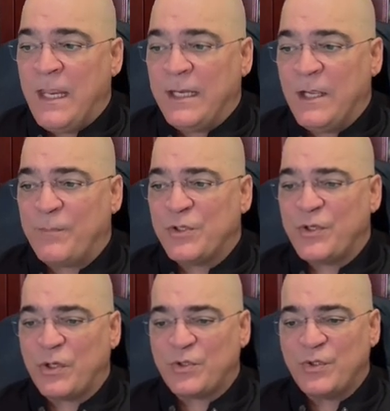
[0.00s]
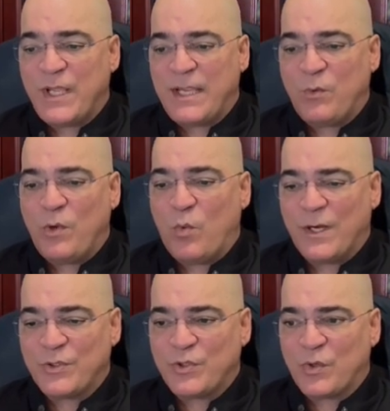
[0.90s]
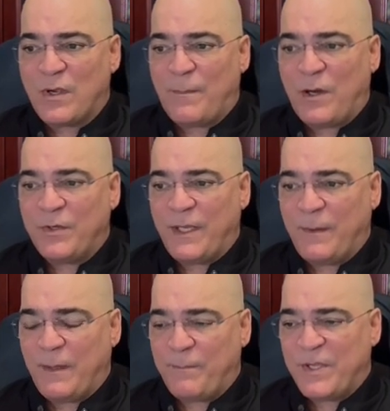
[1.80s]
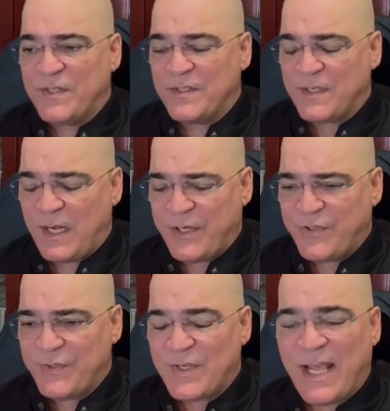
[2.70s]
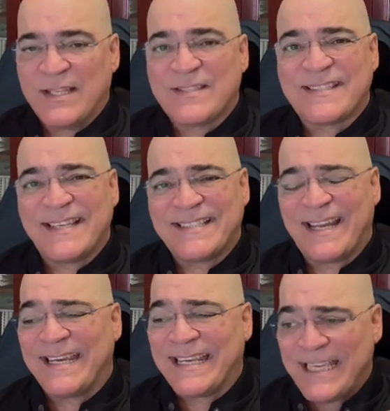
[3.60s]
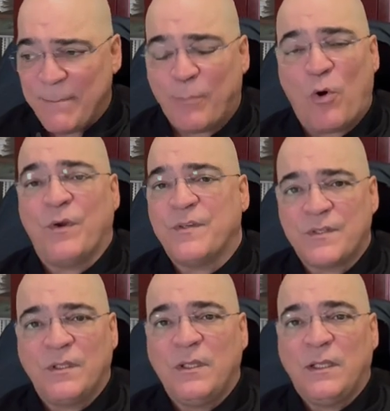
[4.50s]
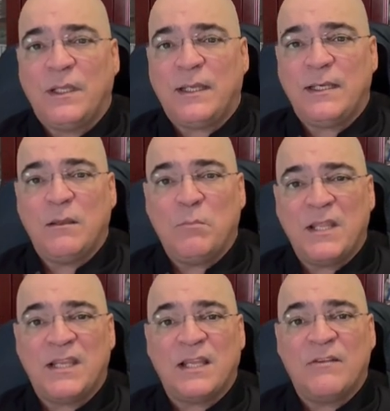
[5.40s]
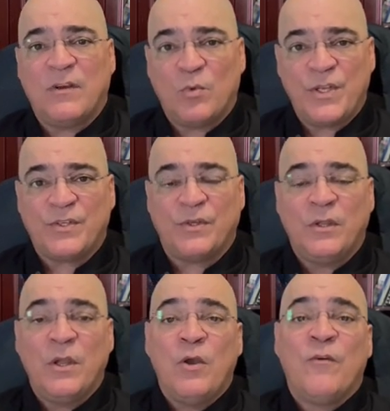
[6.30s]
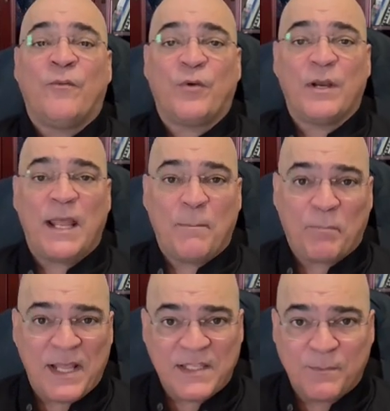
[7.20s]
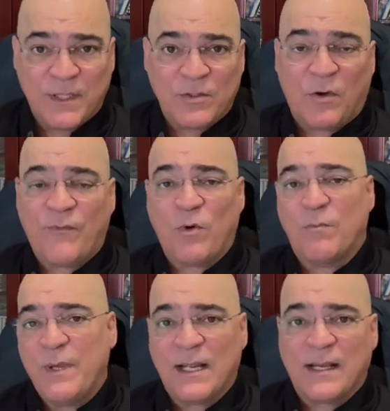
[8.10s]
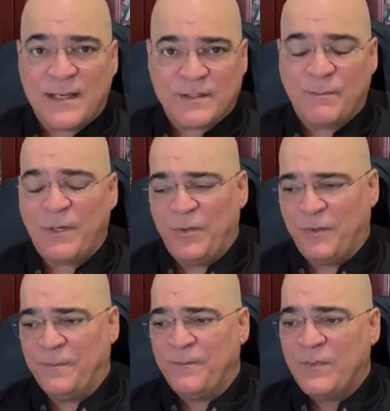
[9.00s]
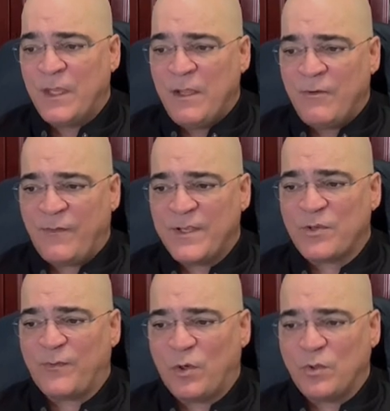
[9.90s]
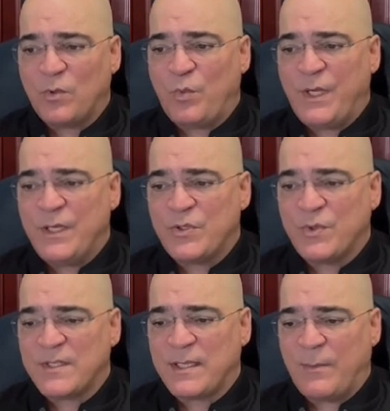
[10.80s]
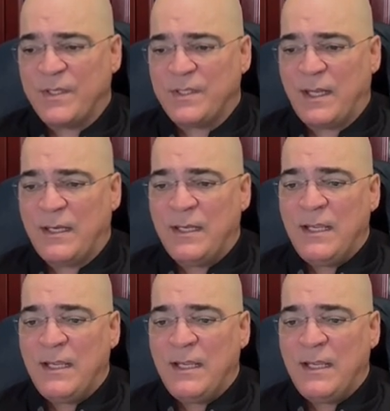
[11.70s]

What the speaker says: Today we want to talk about the patient selections and certain key points in the medical evaluation for a placement of Orbera gastric balloon. First of all, we need to establish that